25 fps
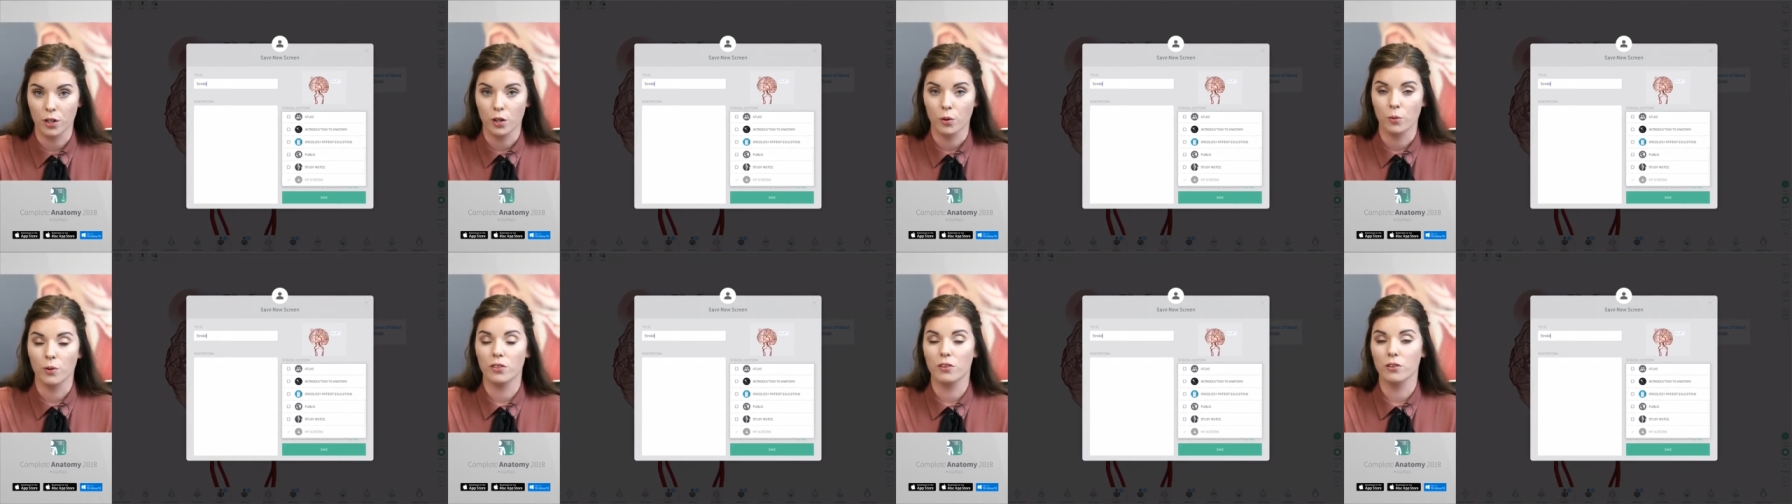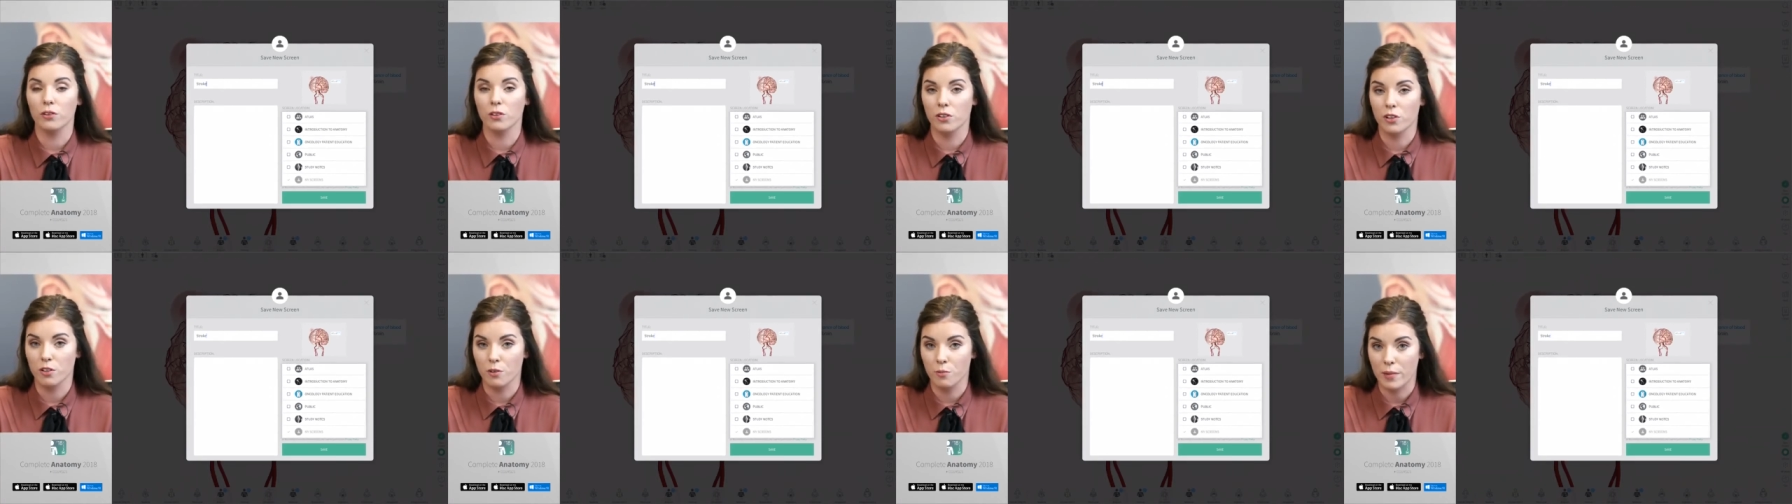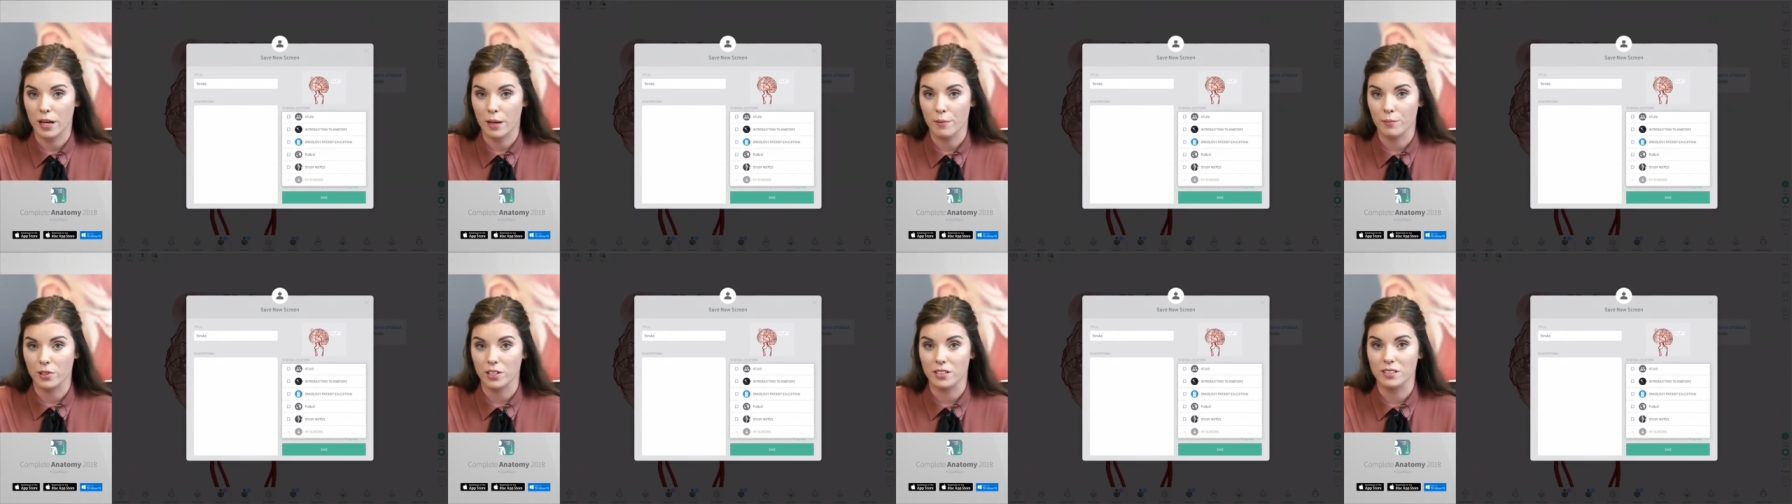with other
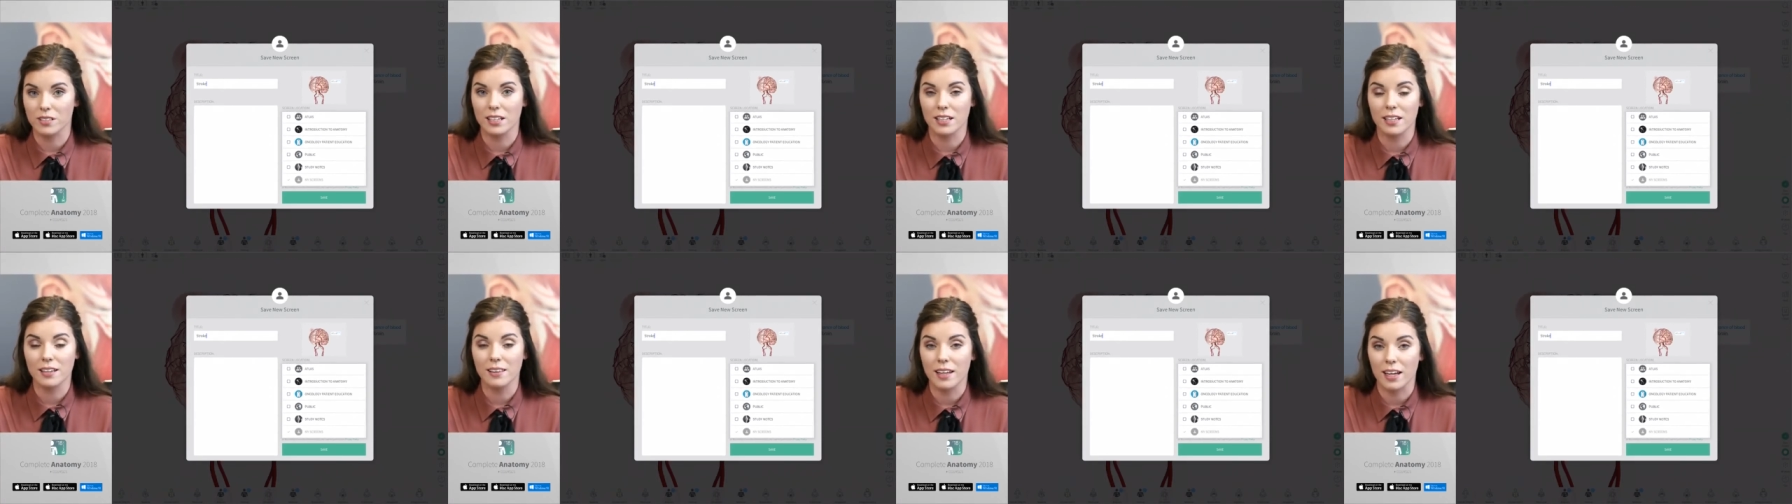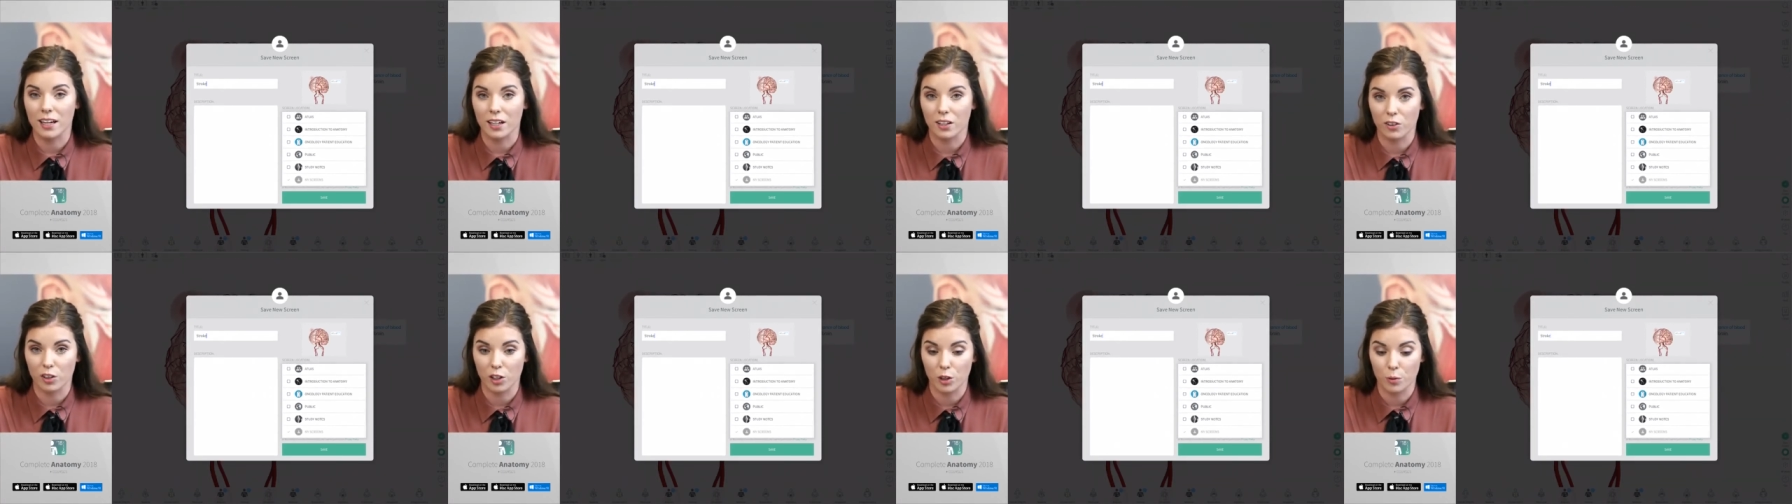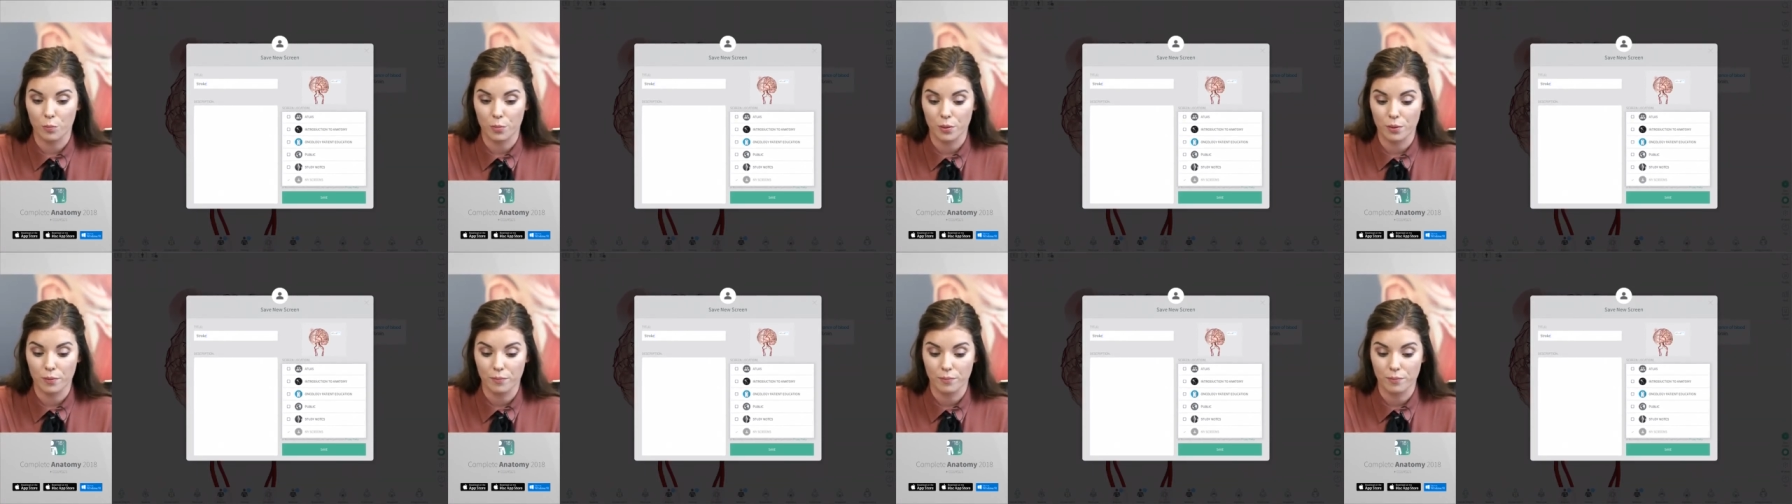members in that group.